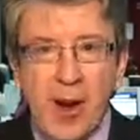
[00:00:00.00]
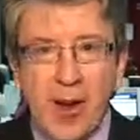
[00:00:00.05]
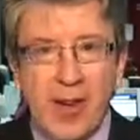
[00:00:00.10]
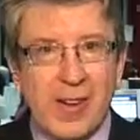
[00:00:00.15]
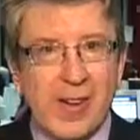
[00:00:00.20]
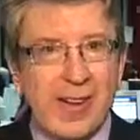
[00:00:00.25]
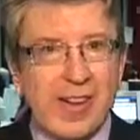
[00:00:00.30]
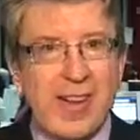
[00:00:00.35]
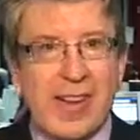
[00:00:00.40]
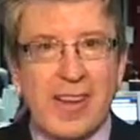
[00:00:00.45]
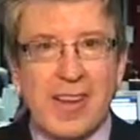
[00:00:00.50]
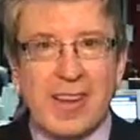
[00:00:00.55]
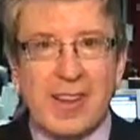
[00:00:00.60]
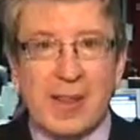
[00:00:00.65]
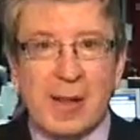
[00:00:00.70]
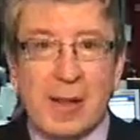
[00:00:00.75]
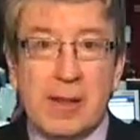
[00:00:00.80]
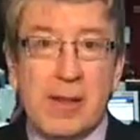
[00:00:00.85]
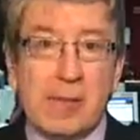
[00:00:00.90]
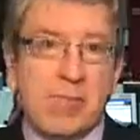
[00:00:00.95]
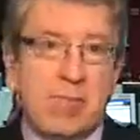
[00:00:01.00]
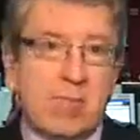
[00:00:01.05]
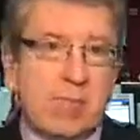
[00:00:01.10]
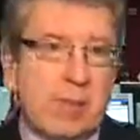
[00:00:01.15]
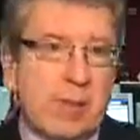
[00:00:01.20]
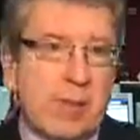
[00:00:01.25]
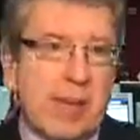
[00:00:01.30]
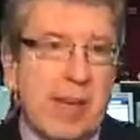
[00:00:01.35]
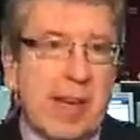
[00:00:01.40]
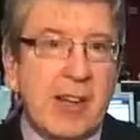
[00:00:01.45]
on the
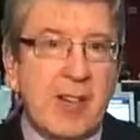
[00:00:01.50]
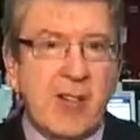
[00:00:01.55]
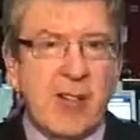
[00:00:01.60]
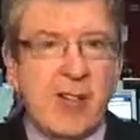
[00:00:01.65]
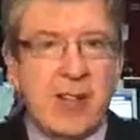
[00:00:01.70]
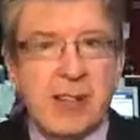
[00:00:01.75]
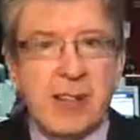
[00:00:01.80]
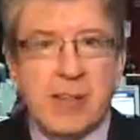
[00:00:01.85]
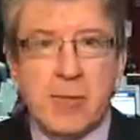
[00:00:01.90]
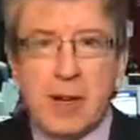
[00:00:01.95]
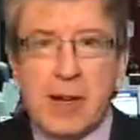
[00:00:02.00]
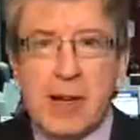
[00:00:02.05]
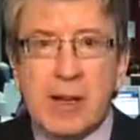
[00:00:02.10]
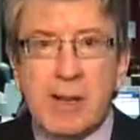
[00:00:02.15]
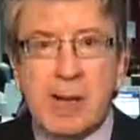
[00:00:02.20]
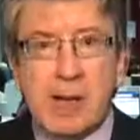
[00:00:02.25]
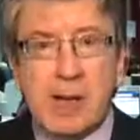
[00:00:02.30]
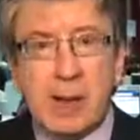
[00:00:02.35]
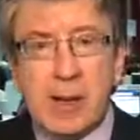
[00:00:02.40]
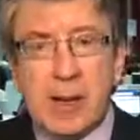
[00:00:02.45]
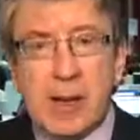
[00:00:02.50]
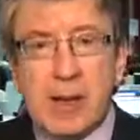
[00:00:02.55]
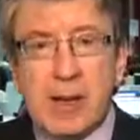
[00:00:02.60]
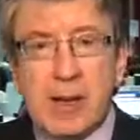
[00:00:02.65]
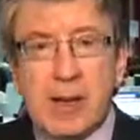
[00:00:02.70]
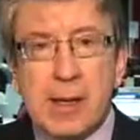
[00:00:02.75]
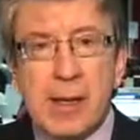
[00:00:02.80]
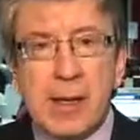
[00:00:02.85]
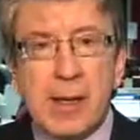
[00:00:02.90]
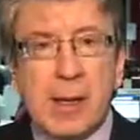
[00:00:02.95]
luxuries of life, if you
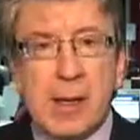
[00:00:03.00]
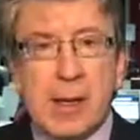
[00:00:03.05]
like.